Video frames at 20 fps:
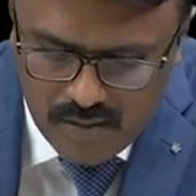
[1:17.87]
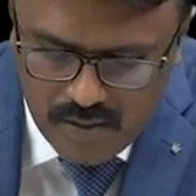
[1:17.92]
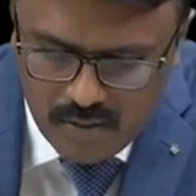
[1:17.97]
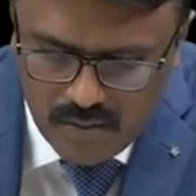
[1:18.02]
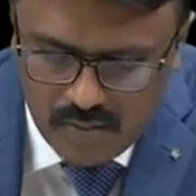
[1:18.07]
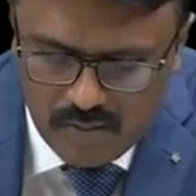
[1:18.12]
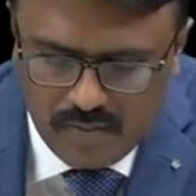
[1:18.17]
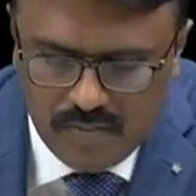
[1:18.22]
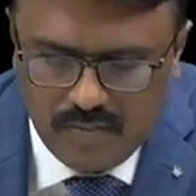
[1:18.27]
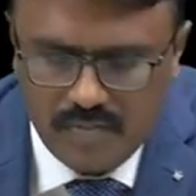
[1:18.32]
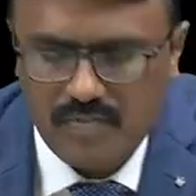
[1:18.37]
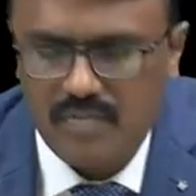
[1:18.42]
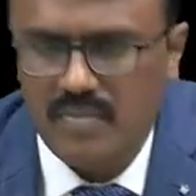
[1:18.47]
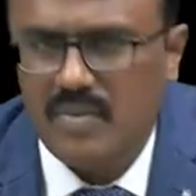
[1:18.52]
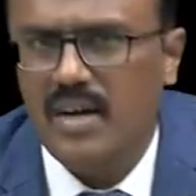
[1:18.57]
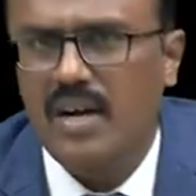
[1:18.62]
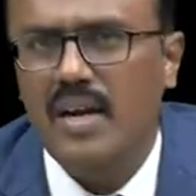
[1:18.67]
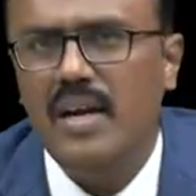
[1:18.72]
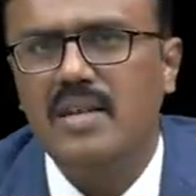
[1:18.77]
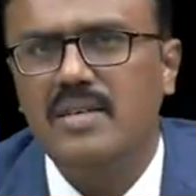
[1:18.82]
2.
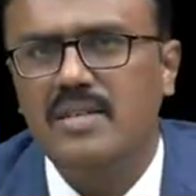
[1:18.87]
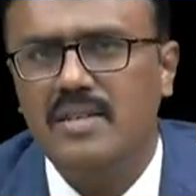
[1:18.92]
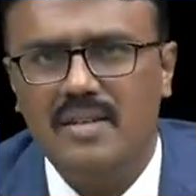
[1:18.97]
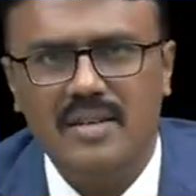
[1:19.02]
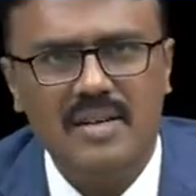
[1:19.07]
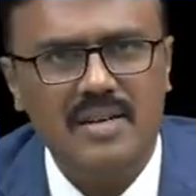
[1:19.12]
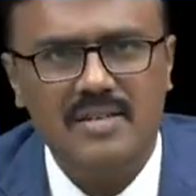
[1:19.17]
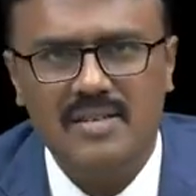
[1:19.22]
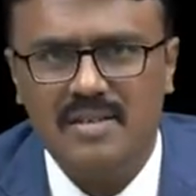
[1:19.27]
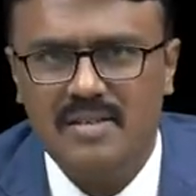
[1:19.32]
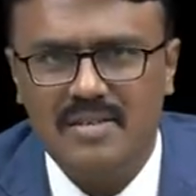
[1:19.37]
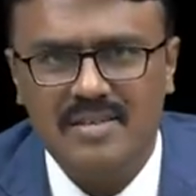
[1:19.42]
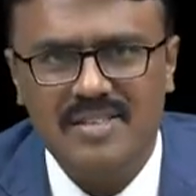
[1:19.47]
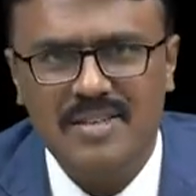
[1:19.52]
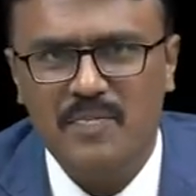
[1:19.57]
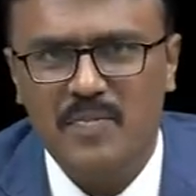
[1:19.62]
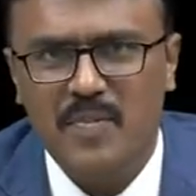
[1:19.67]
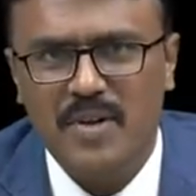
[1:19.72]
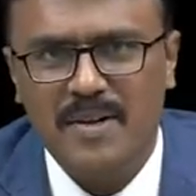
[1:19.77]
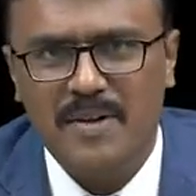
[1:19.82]
Addition, that's it,
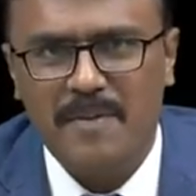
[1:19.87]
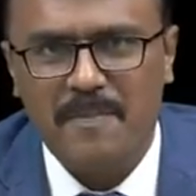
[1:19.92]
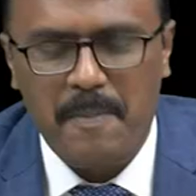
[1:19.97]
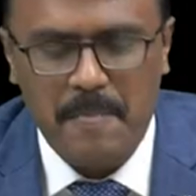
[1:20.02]
simple.